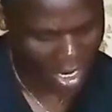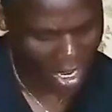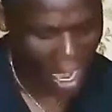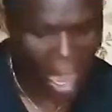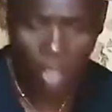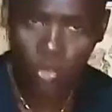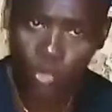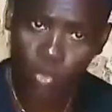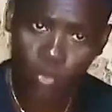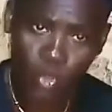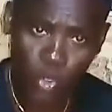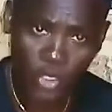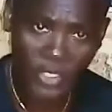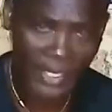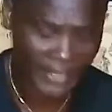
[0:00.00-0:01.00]
how to
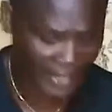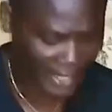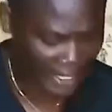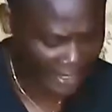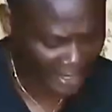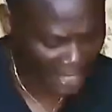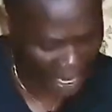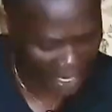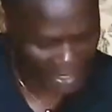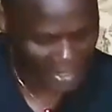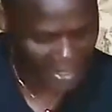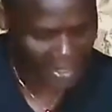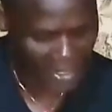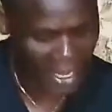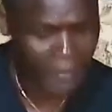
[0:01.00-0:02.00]
use it is like,
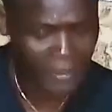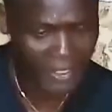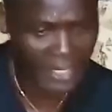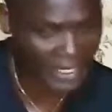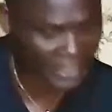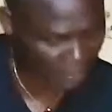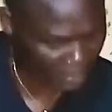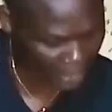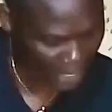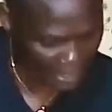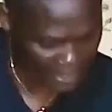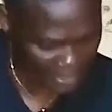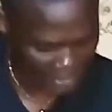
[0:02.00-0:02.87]
let me start something like this.